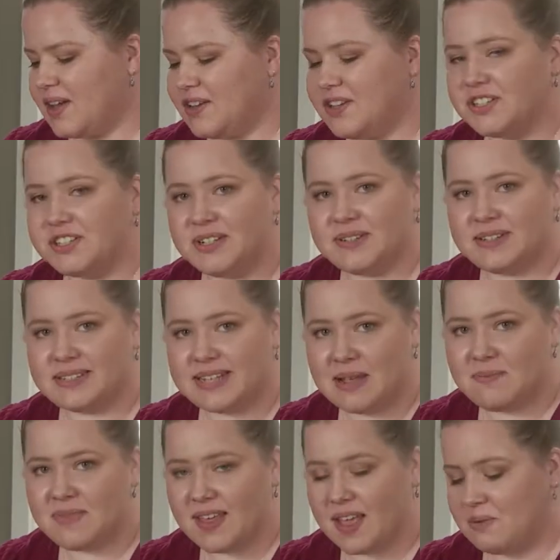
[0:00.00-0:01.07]
You'll do the
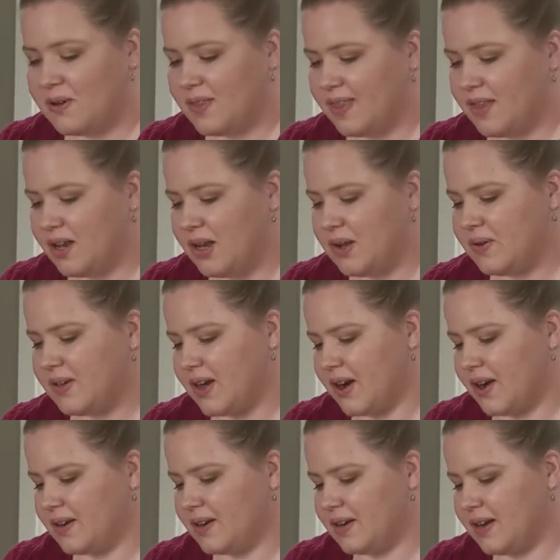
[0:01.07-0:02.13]
same thing with the new
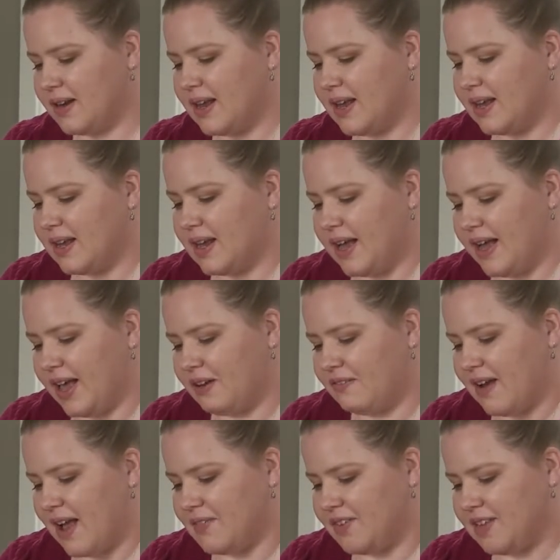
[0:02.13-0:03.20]
yarn,
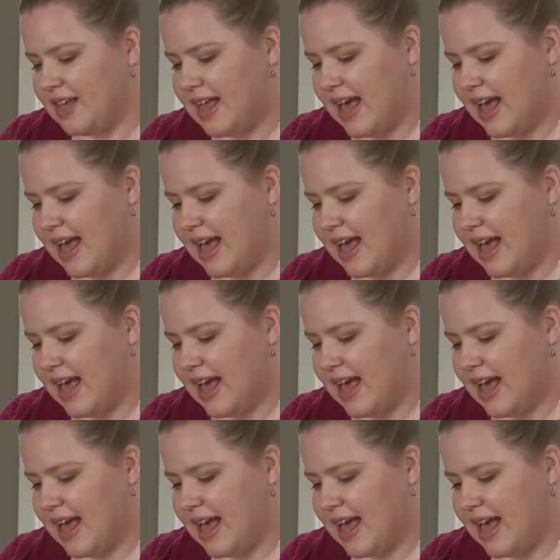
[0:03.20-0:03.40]
unravel the